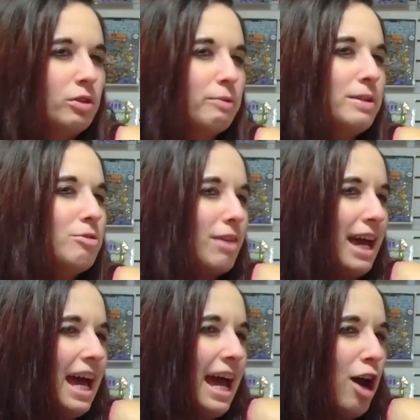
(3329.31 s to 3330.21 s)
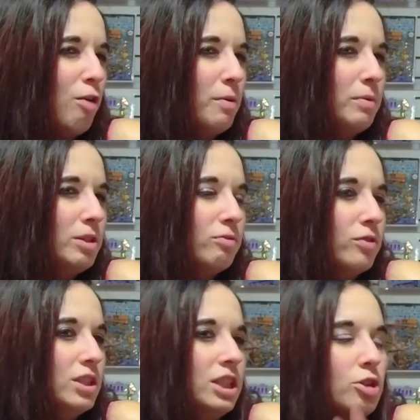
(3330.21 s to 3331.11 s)
Like, we know the how, but we don't
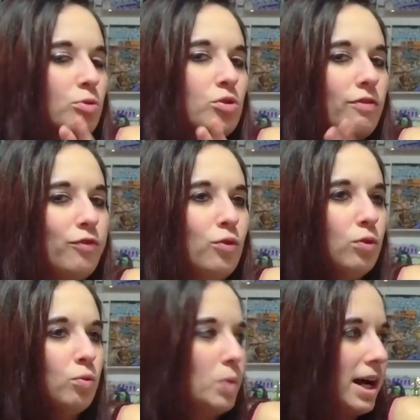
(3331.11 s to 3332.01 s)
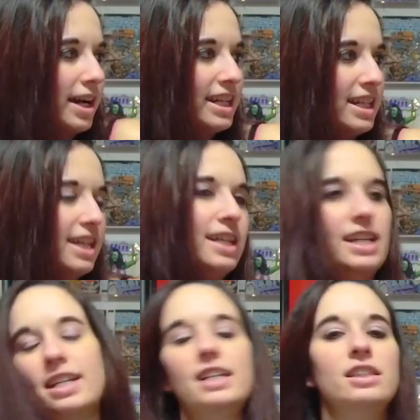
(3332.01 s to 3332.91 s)
really know the full why yet. Yeah,
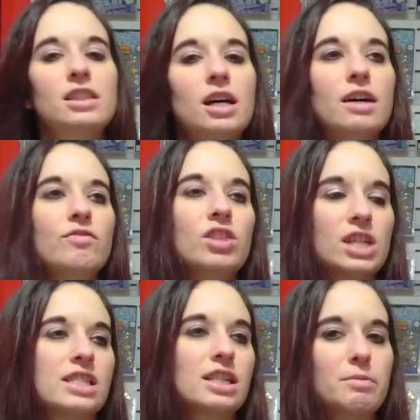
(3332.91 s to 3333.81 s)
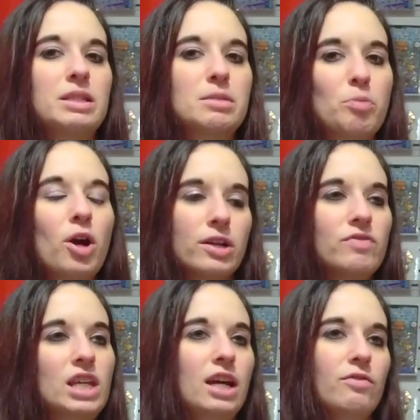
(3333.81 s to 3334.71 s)
and I love that that's going to be part of
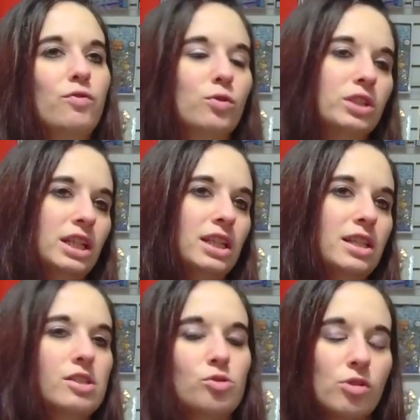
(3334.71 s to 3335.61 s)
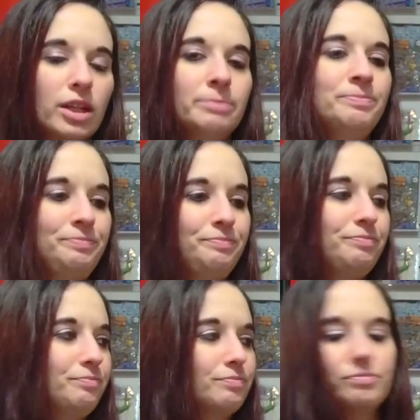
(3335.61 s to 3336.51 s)
the unfolding in this story.
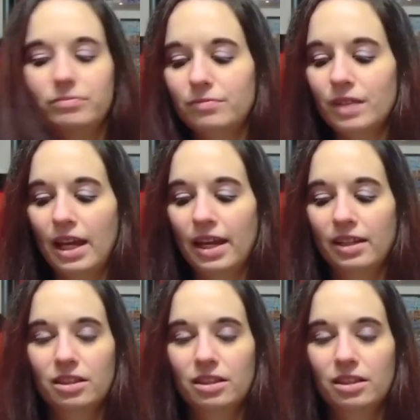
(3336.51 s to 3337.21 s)
Yeah. Yeah.